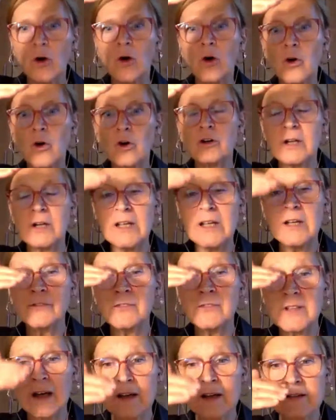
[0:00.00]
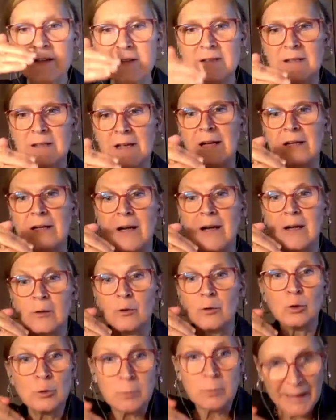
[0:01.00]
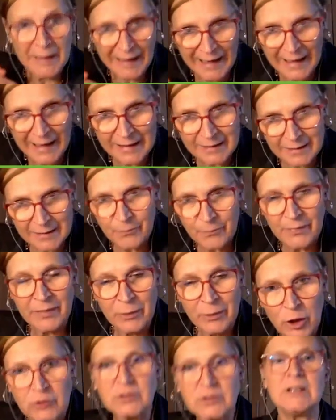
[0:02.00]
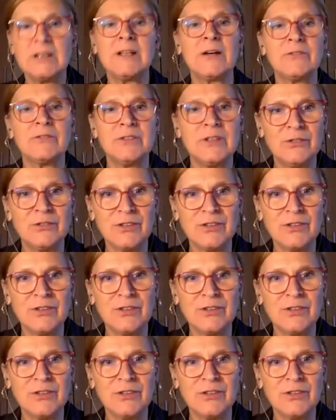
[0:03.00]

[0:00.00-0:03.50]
or if tasks are not enough